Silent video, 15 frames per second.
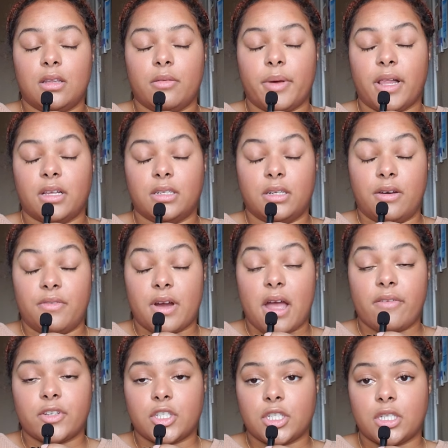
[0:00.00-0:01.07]
The Ballad of Never
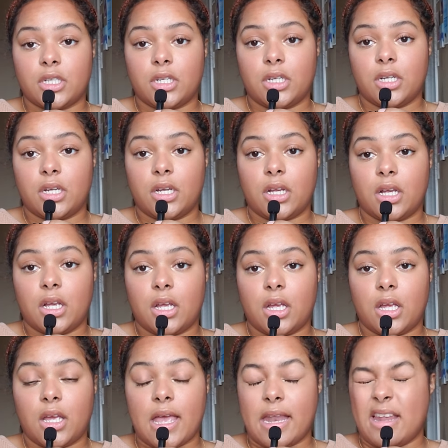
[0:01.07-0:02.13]
After,
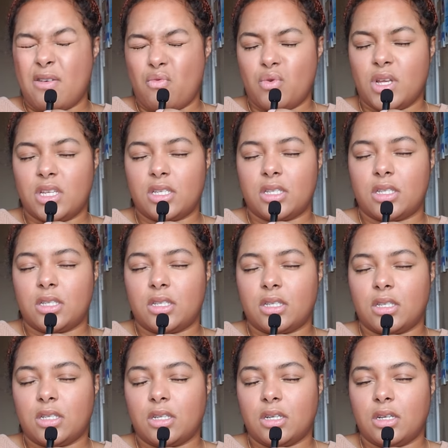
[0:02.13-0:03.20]
and it
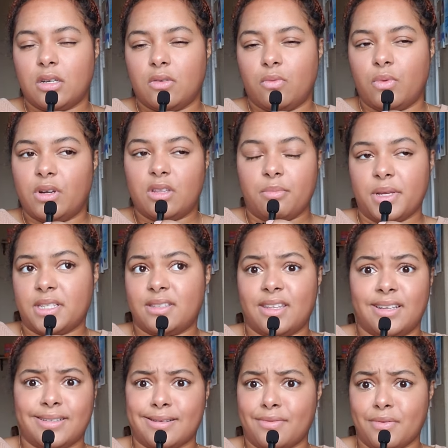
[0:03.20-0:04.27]
was one of the best
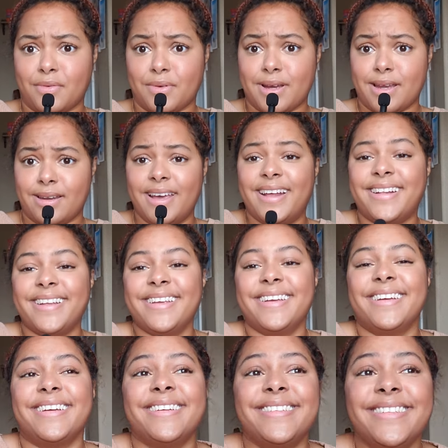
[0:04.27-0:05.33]
things I've ever read.
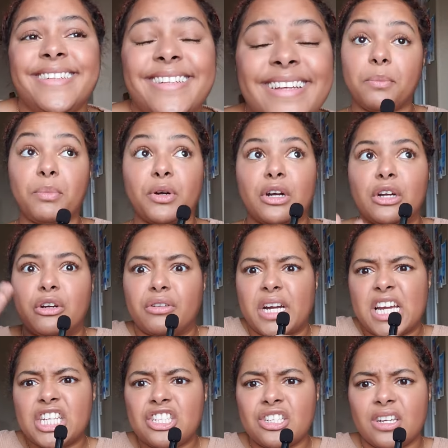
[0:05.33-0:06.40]
The
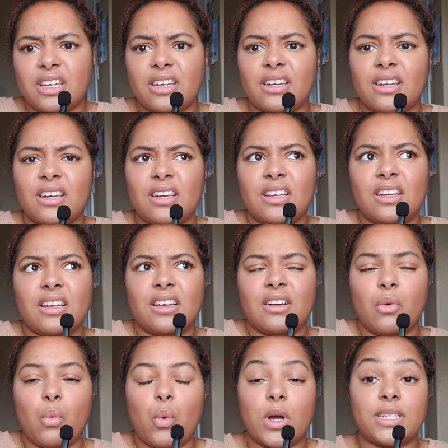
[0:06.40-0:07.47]
progression
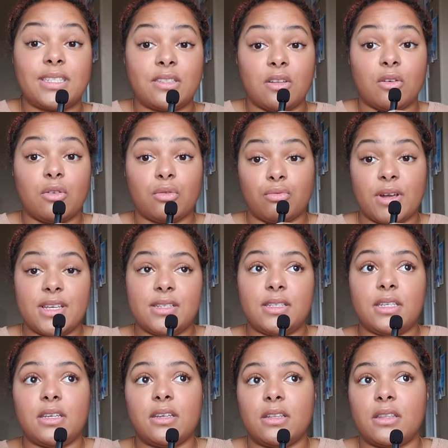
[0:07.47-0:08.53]
was
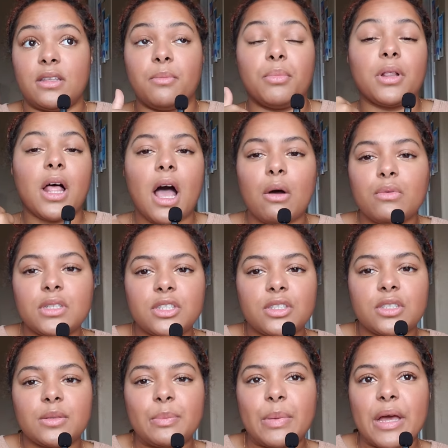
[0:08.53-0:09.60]
crazy. The plot was
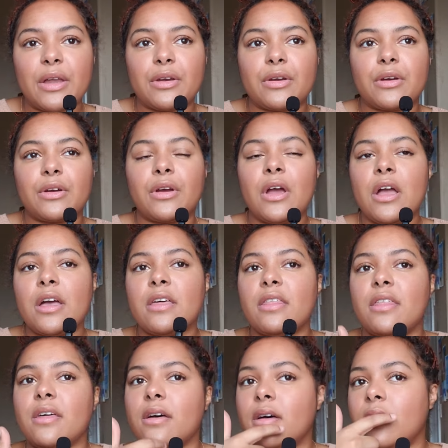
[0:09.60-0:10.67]
just better.
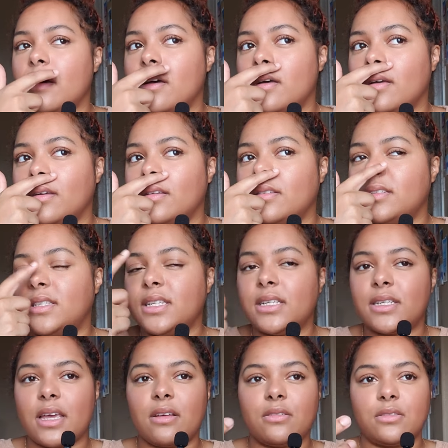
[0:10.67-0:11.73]
The
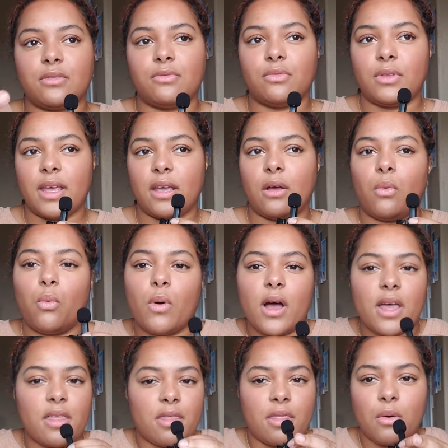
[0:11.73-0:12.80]
details of, like,
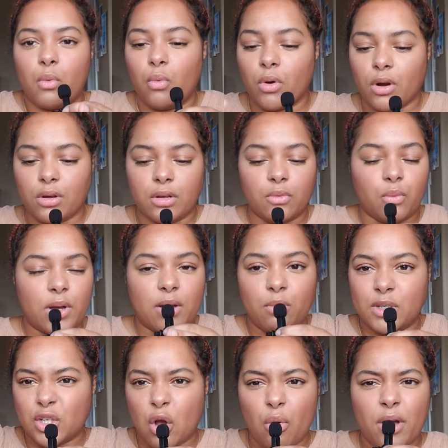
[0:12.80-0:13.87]
what the world,
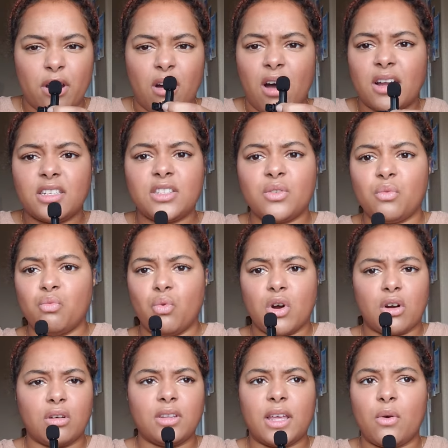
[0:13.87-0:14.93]
what was going on in the
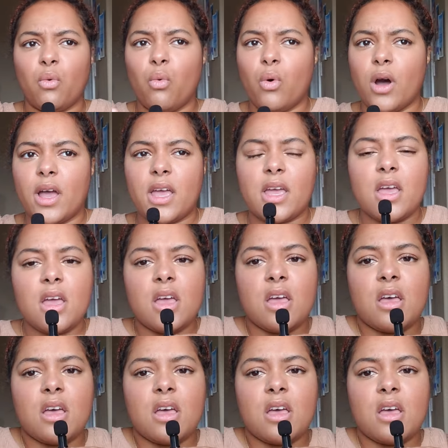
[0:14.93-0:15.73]
world, like, what